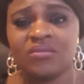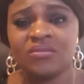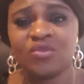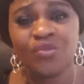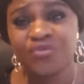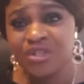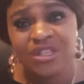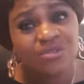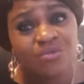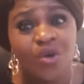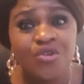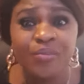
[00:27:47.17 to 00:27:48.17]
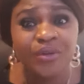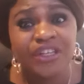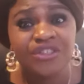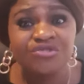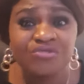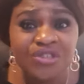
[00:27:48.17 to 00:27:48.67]
Because you see the way Oyibo,
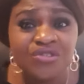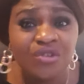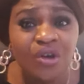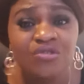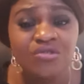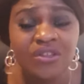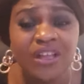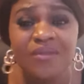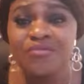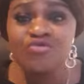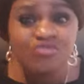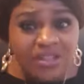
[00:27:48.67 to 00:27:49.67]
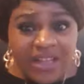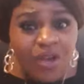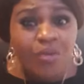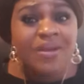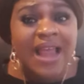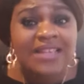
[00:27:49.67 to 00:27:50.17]
they treat dogs sometimes. Sometimes
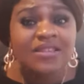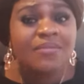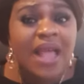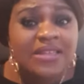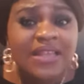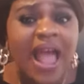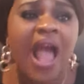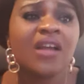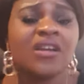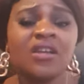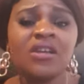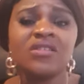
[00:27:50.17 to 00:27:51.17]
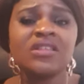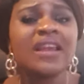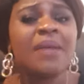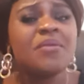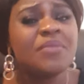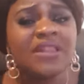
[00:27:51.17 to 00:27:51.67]
you'll be like, say me, I say, ah, say
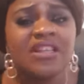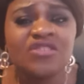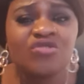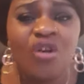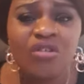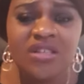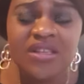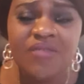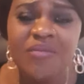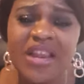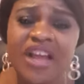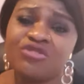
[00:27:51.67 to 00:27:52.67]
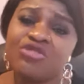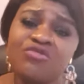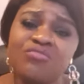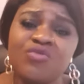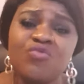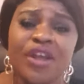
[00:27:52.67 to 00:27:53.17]
now maybe this dog said, me they
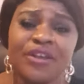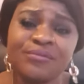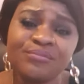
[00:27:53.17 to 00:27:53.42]
treat me well.